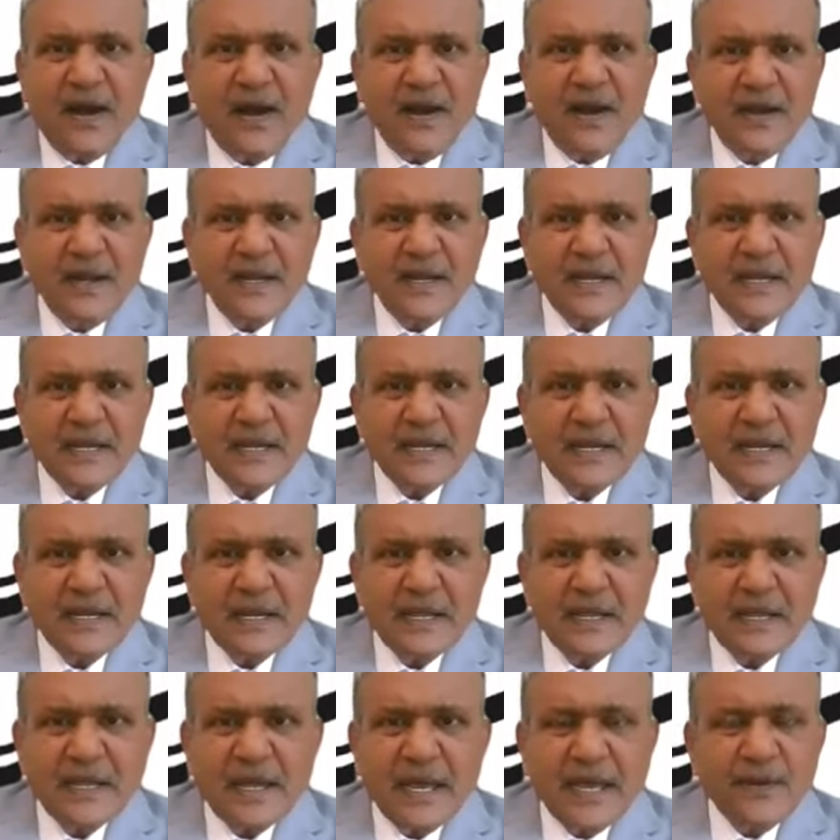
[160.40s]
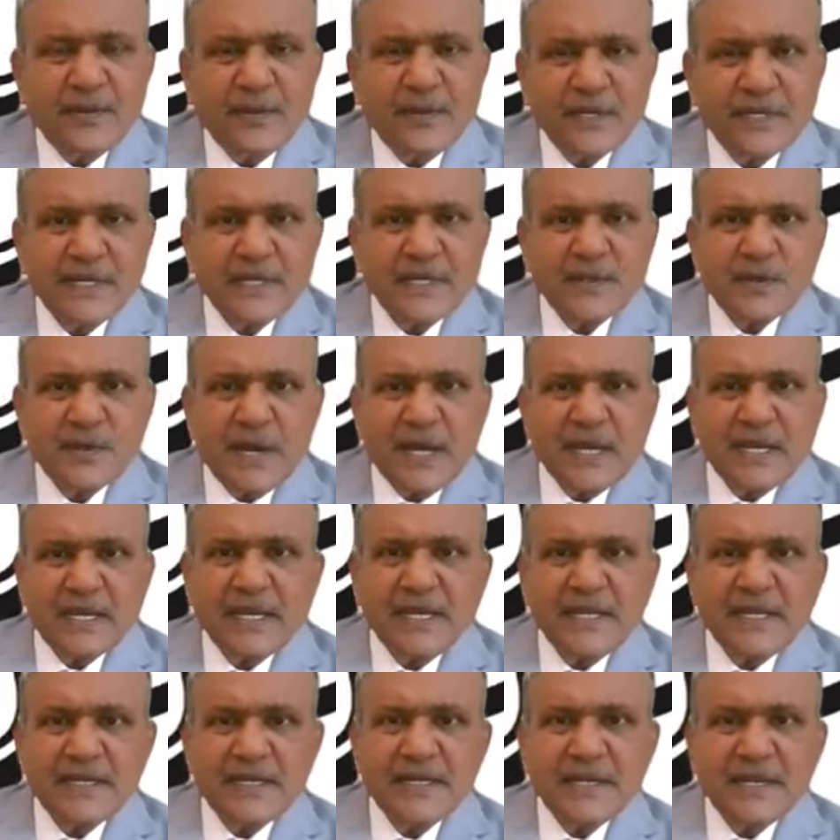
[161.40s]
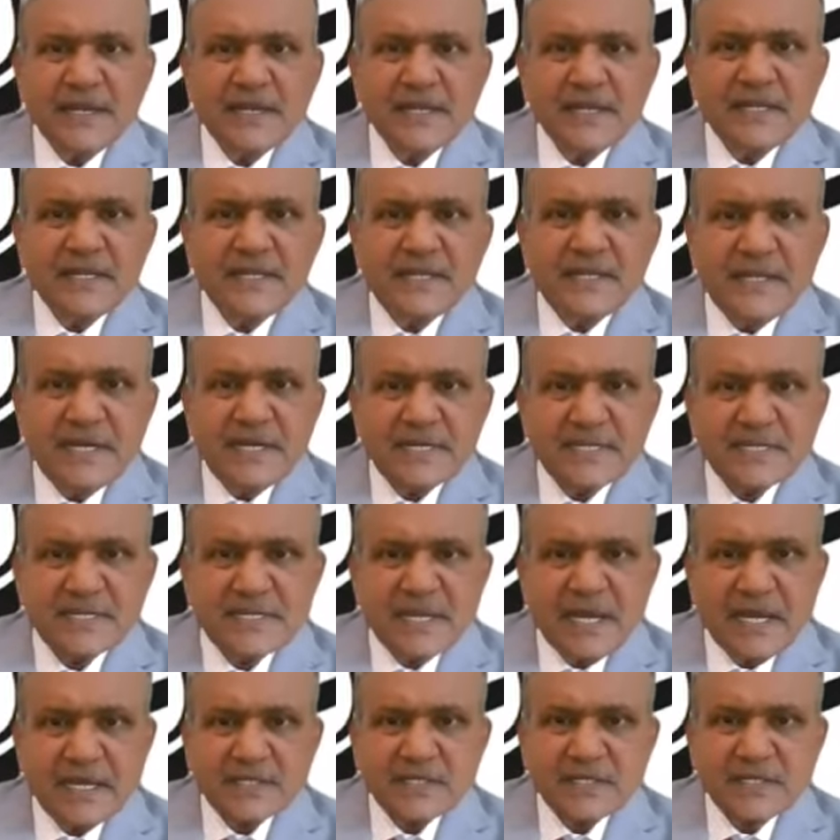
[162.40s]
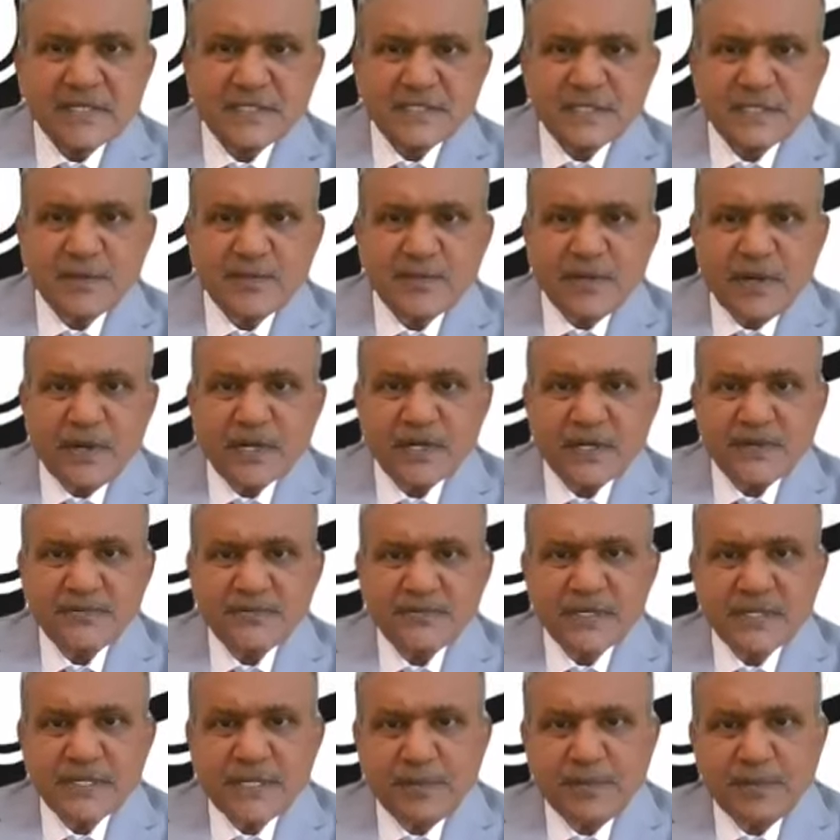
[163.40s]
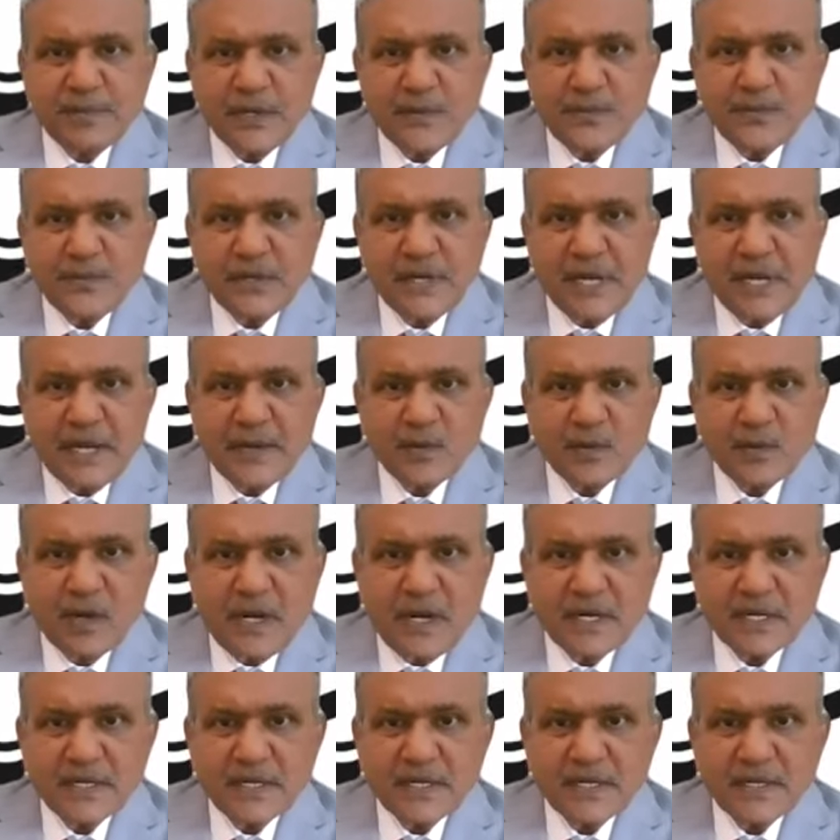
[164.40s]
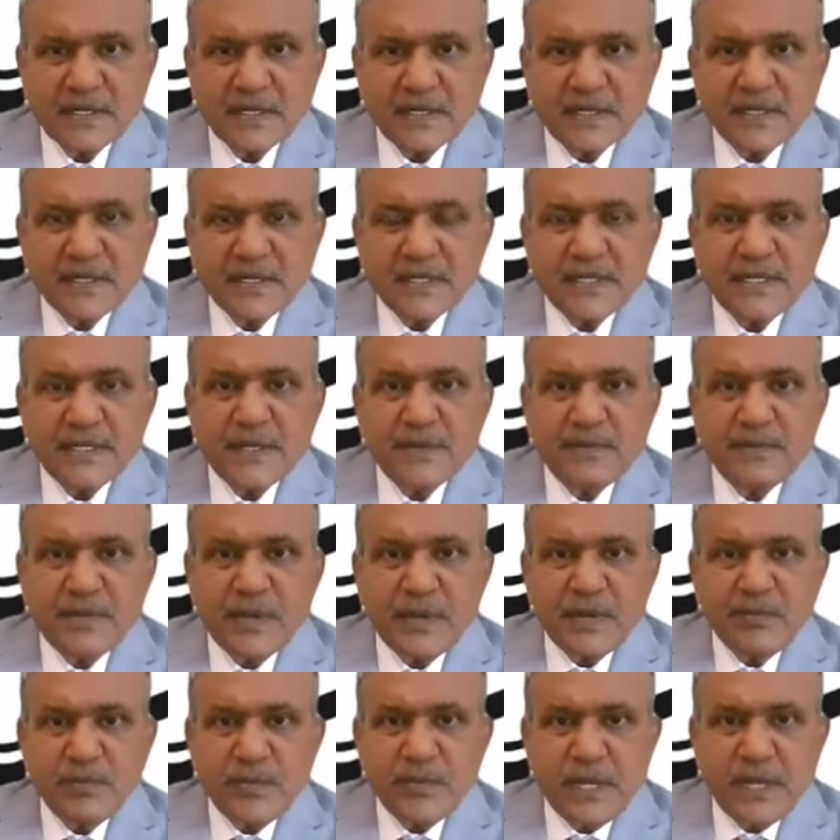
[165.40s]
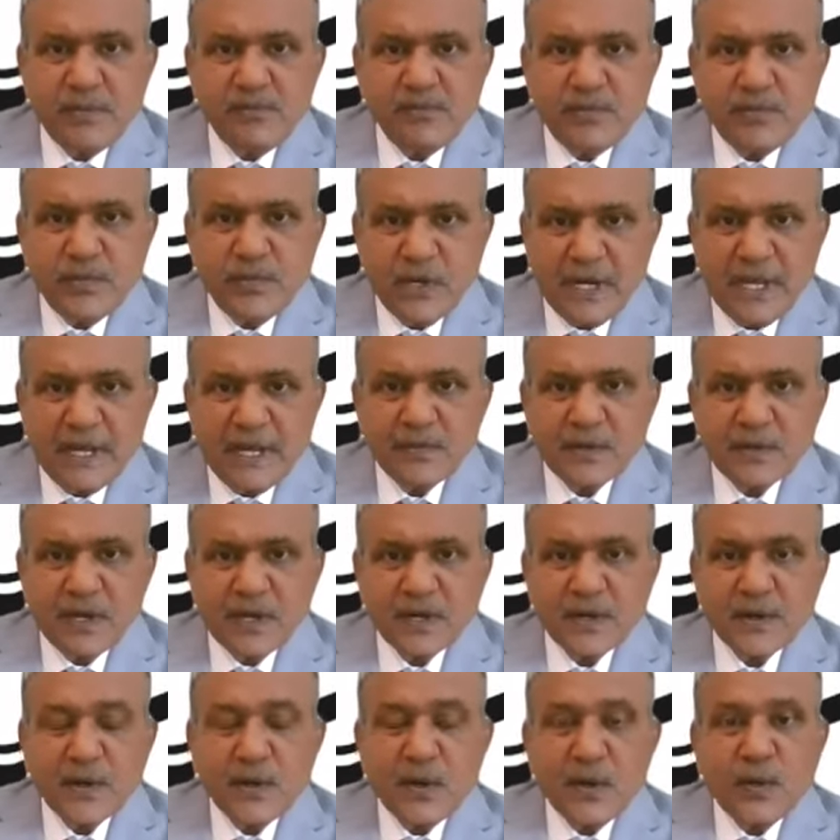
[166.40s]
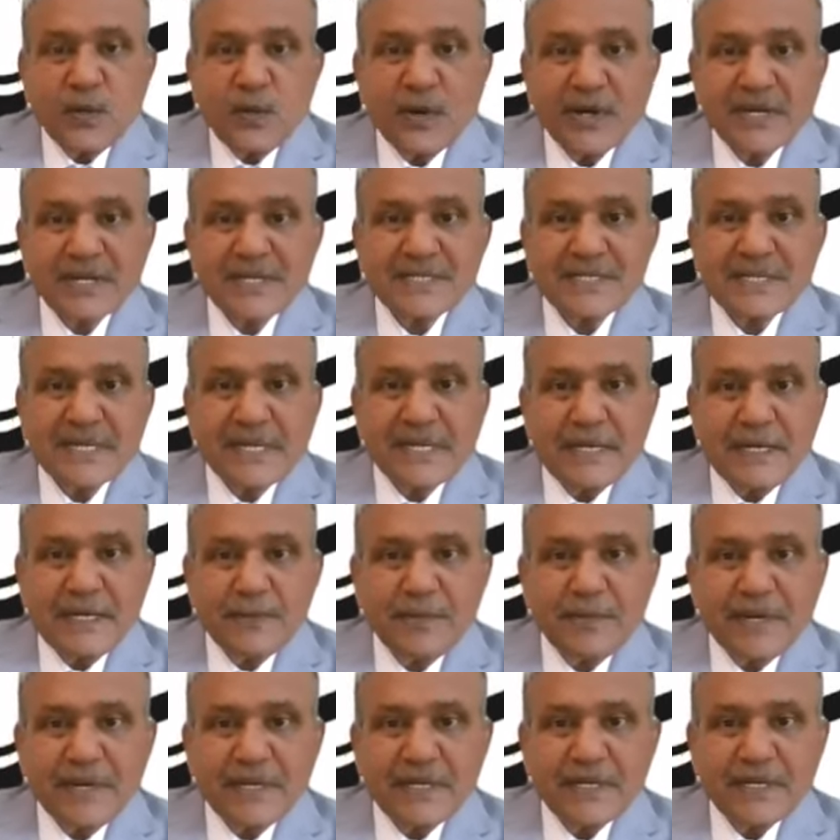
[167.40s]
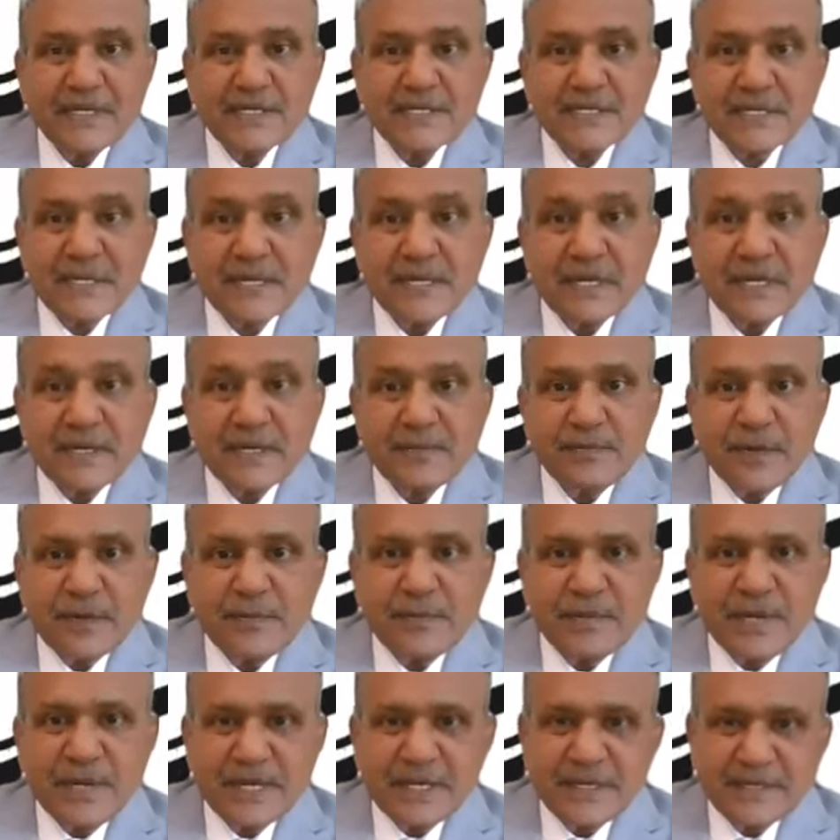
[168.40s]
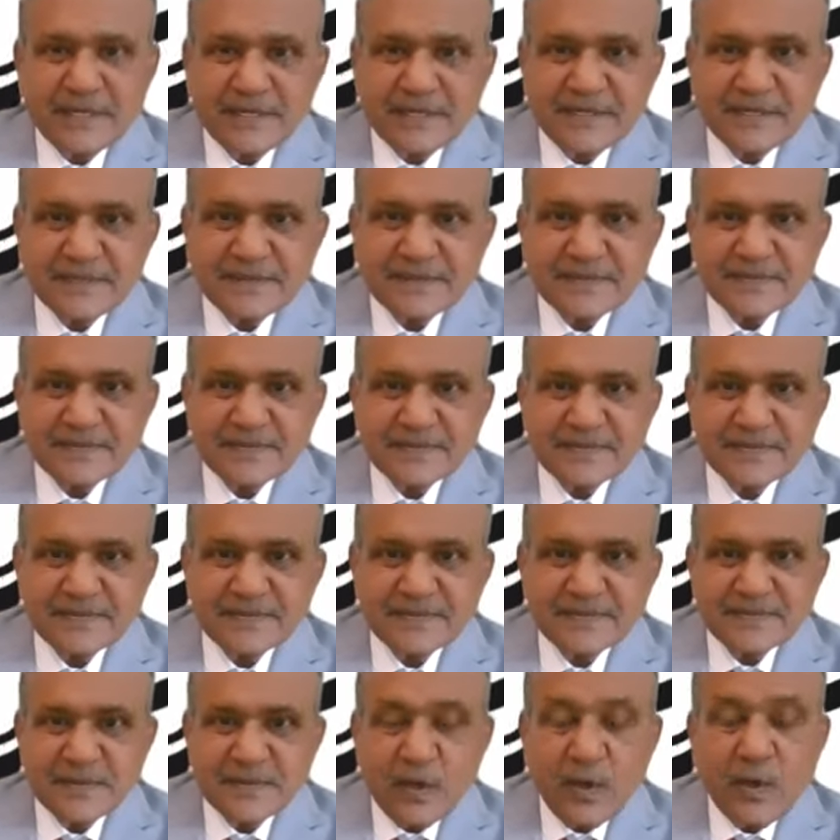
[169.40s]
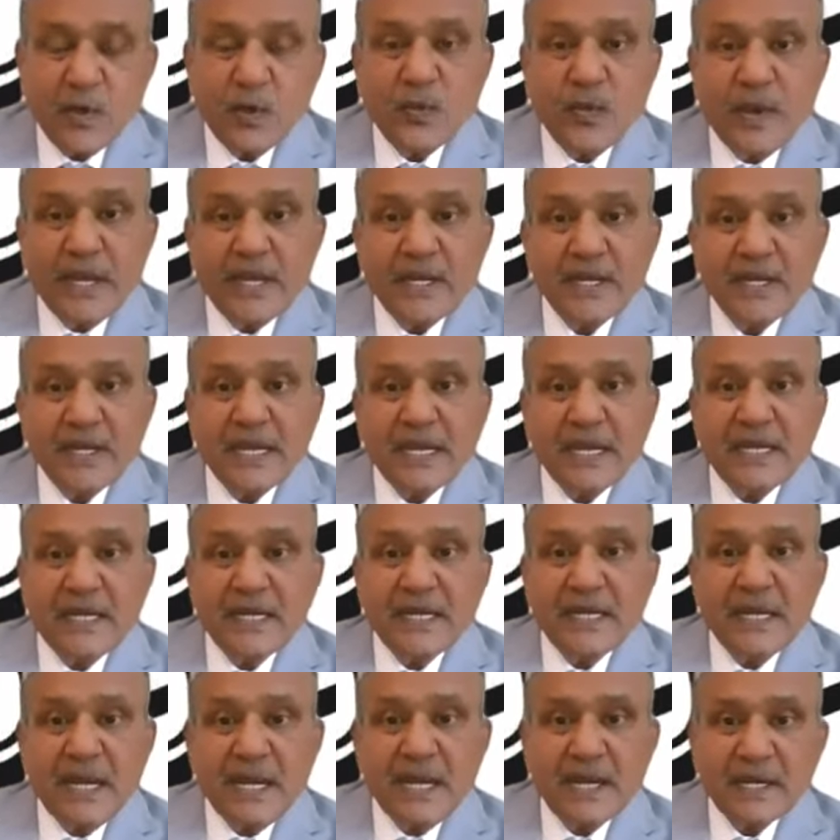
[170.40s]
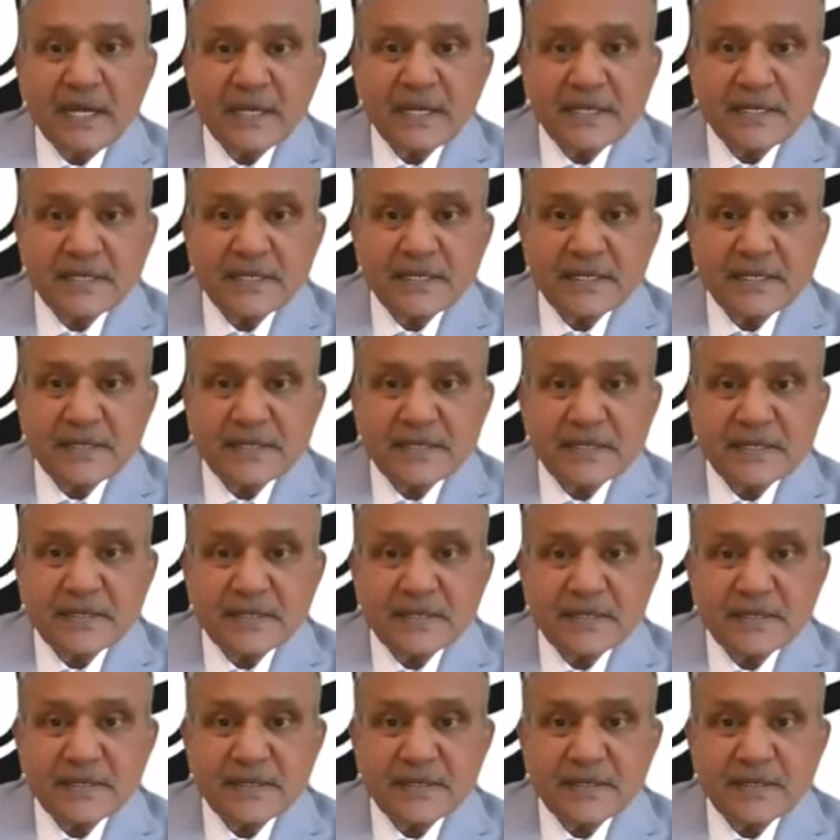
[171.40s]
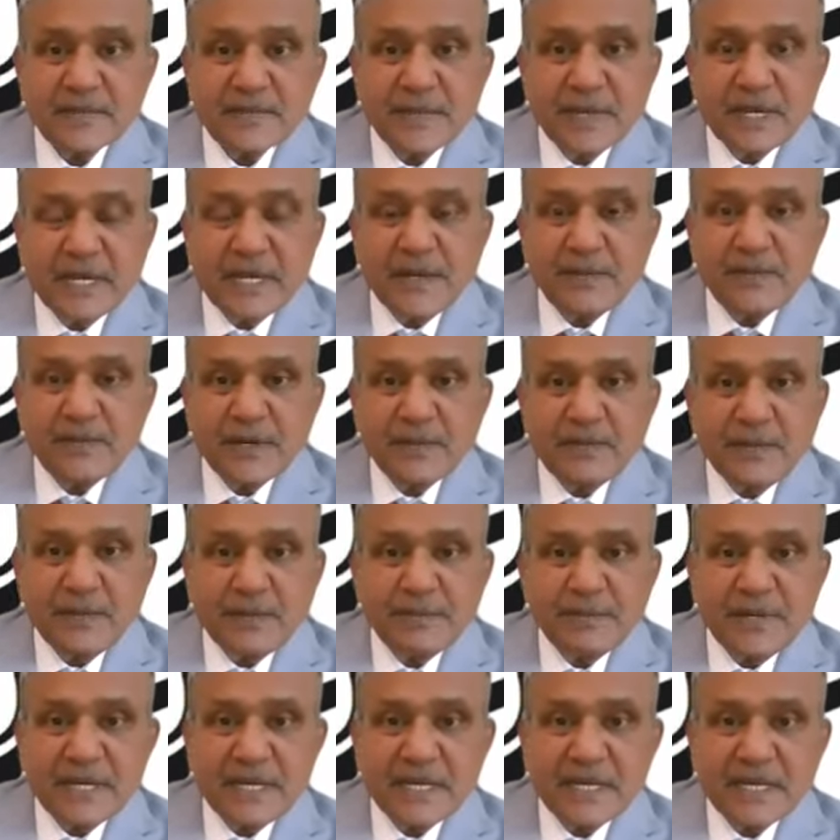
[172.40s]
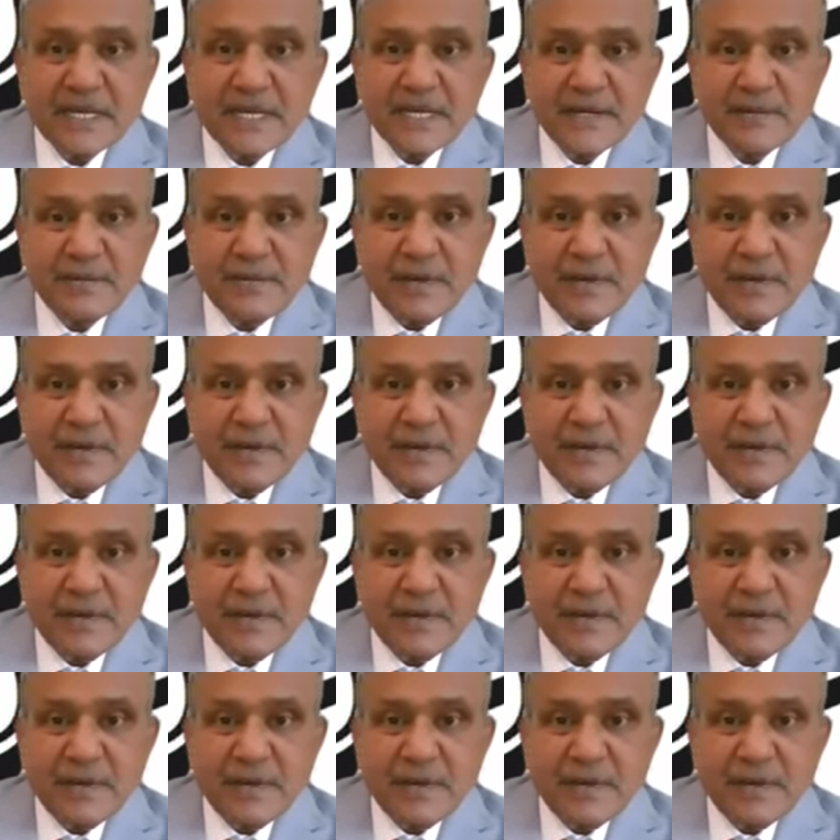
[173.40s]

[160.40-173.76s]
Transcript: Or I wanted to again, this taxation part of it, the people have got, people have got what is independence and republic. When India became republic,